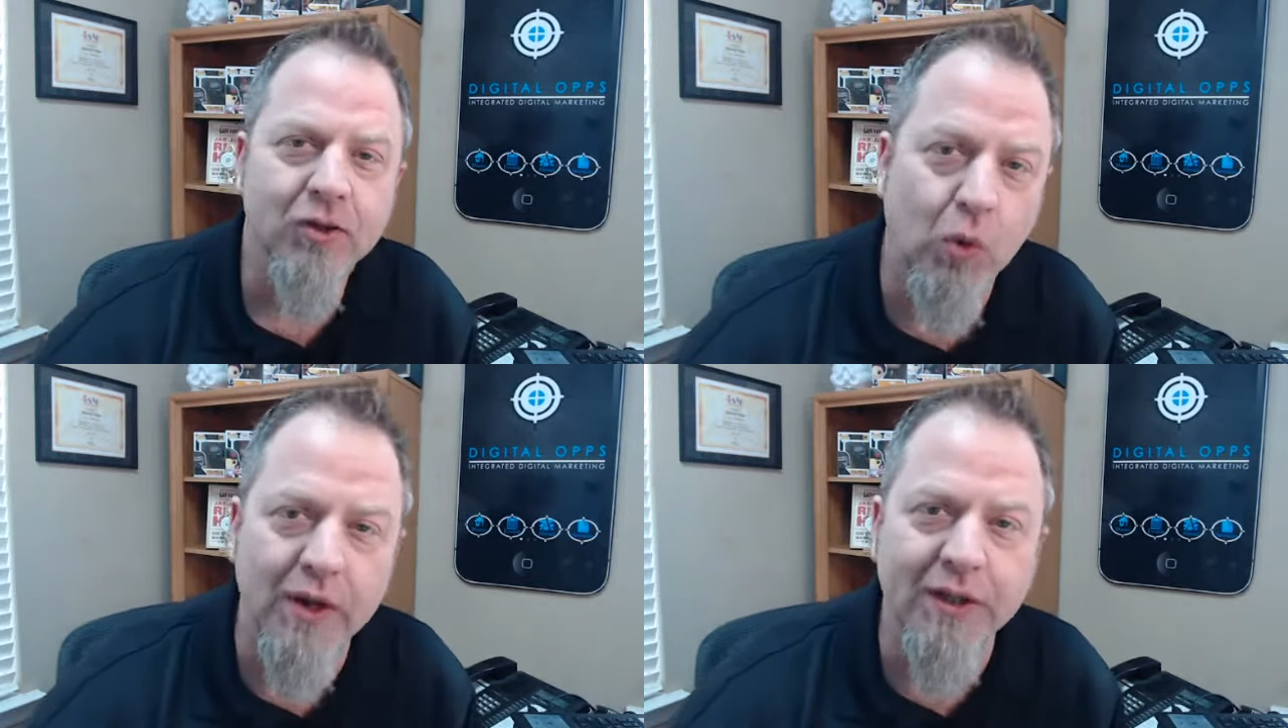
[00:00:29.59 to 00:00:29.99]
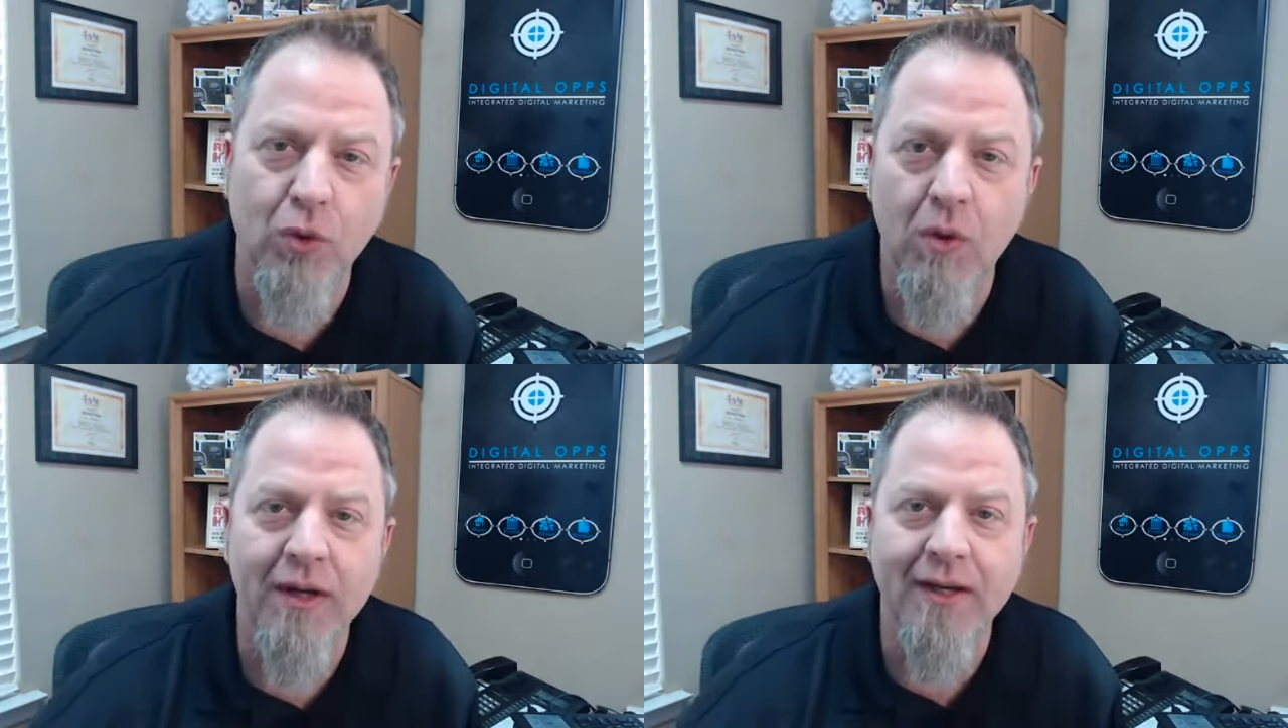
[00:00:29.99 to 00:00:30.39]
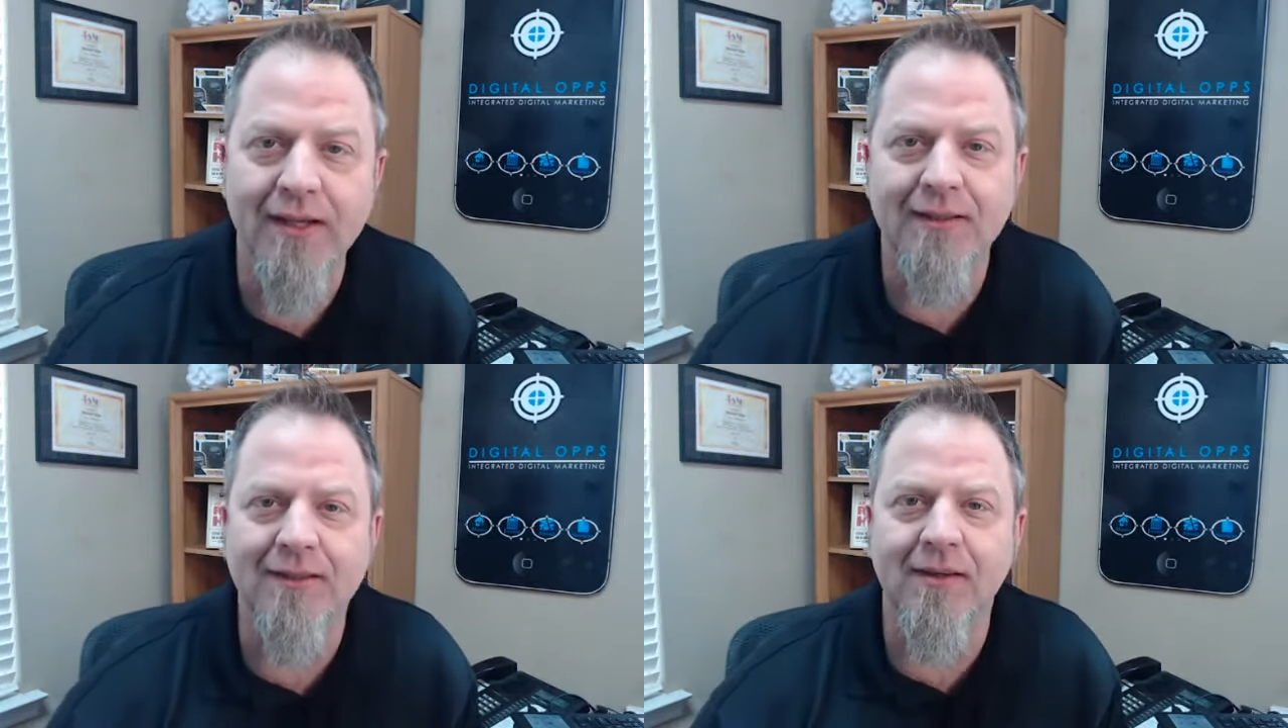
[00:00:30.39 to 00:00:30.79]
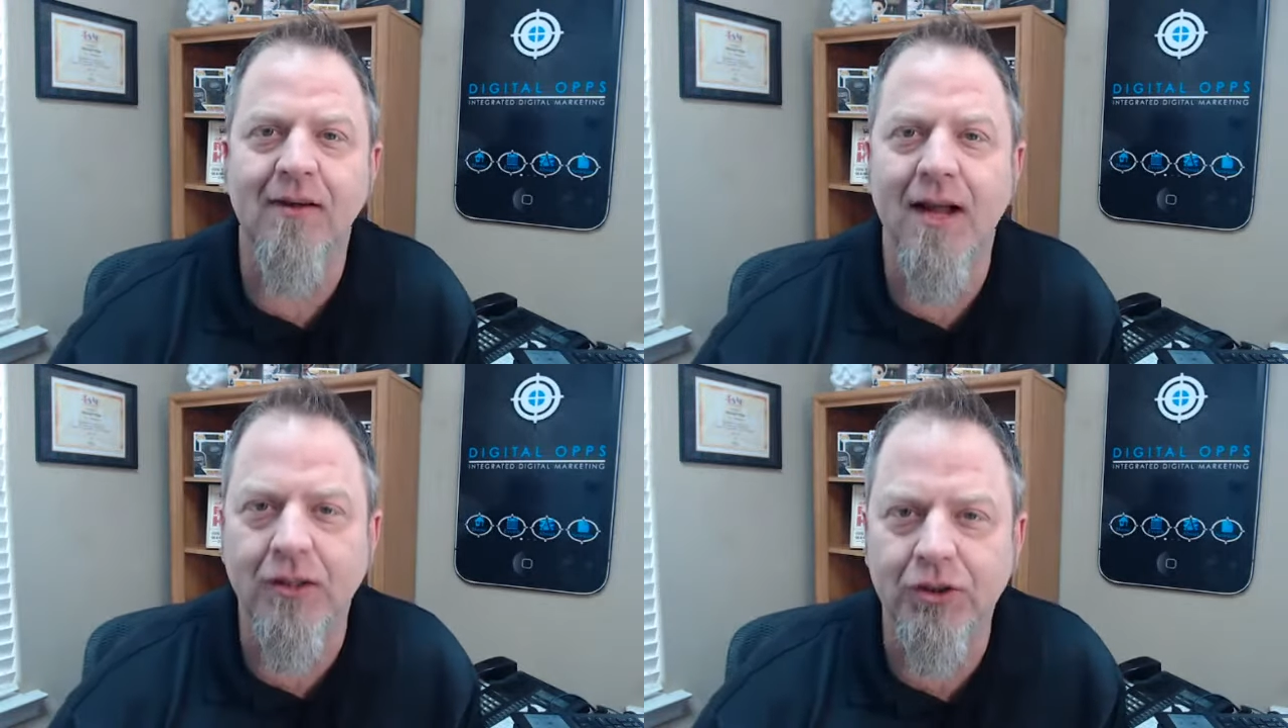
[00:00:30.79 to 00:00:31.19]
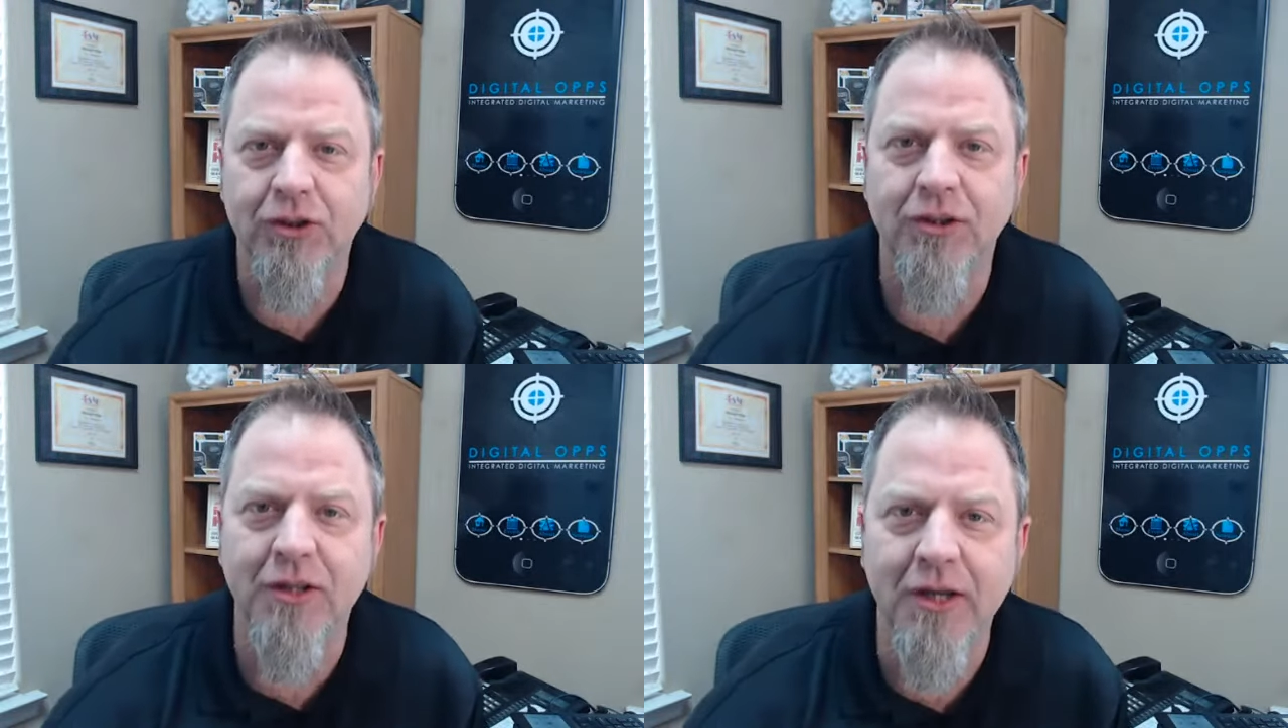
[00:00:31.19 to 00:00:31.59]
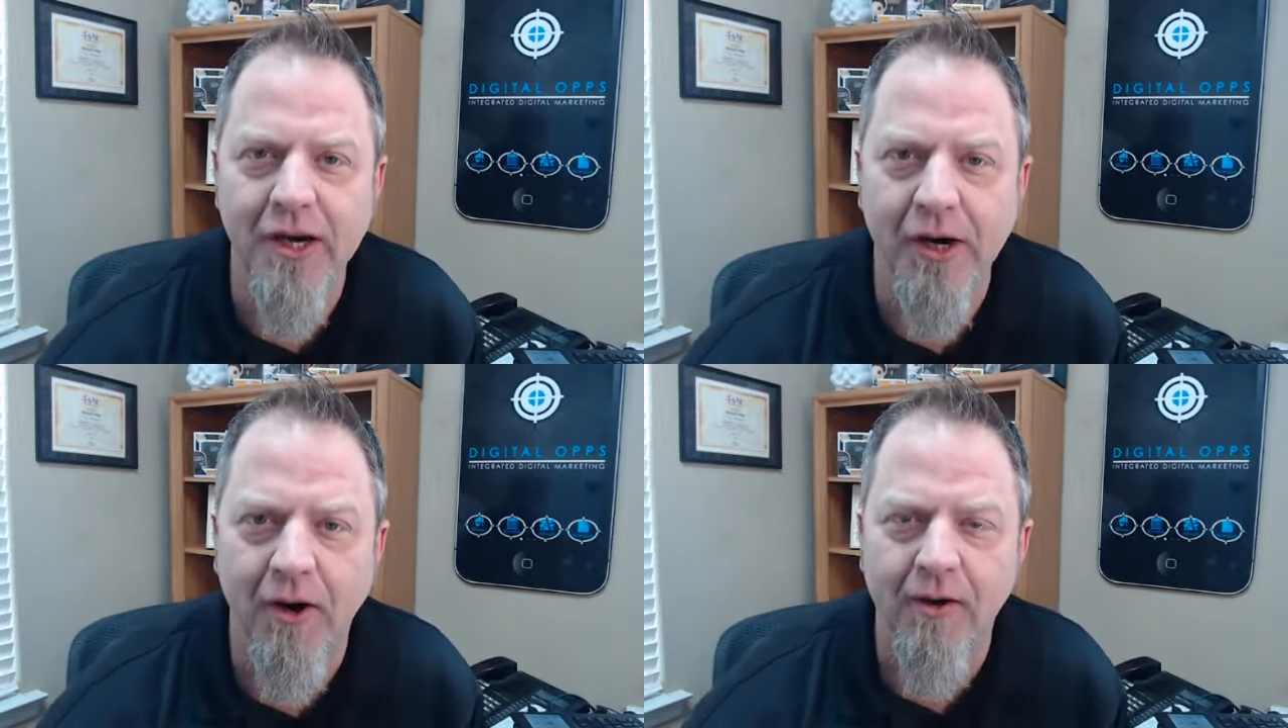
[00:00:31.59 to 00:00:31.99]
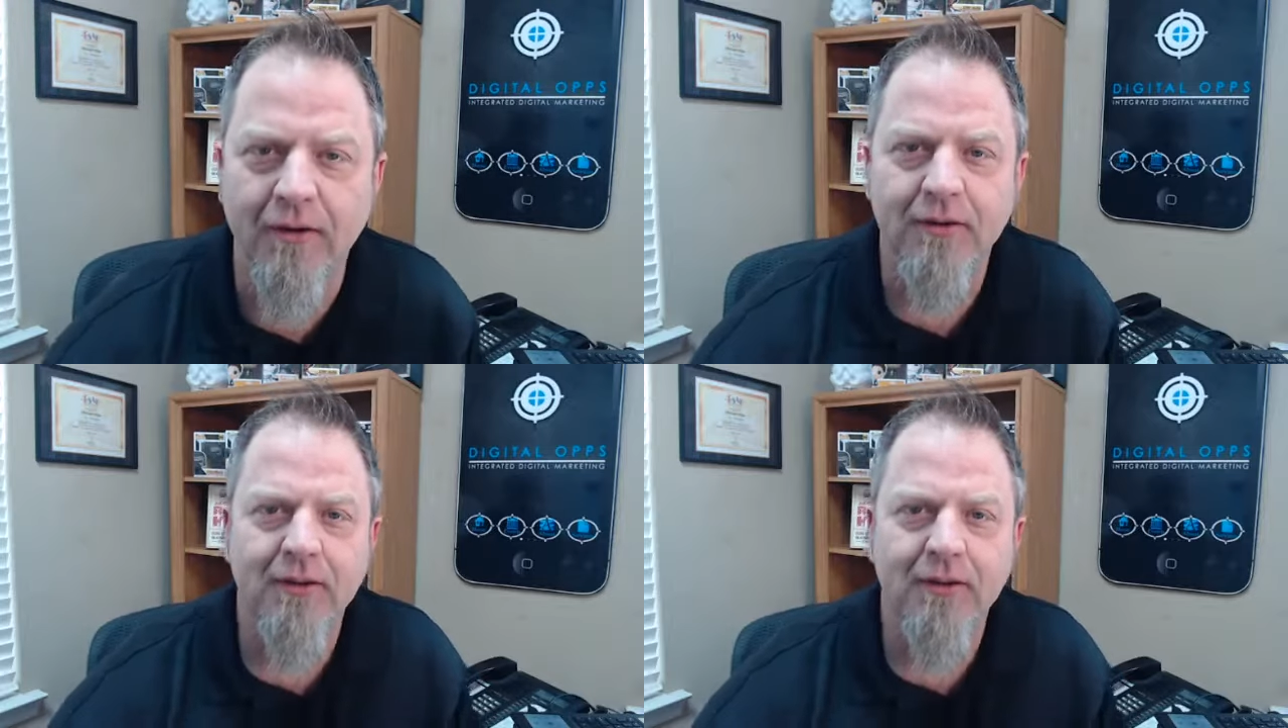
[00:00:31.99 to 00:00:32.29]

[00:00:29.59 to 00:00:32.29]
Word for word: 2020 is an election year.